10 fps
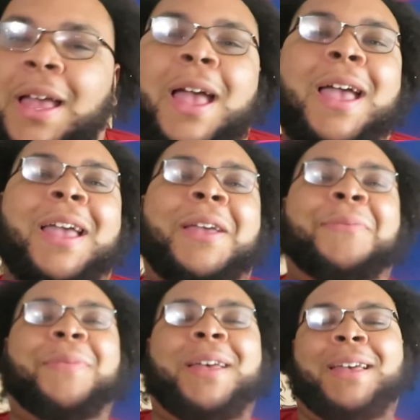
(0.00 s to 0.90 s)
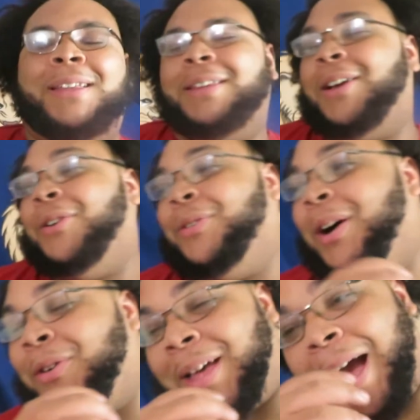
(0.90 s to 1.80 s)
Hey, man. Yo,
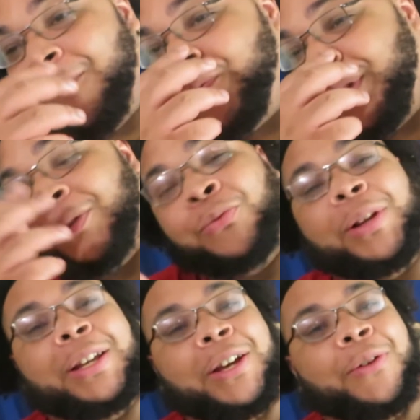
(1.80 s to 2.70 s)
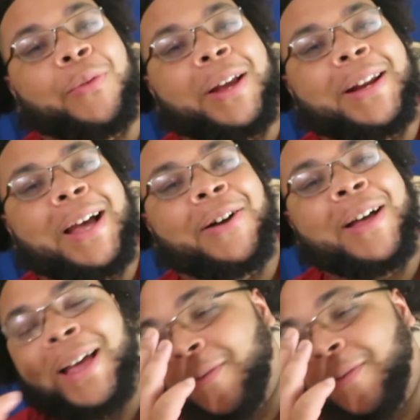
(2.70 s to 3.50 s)
okay, I'm feeling really good right now.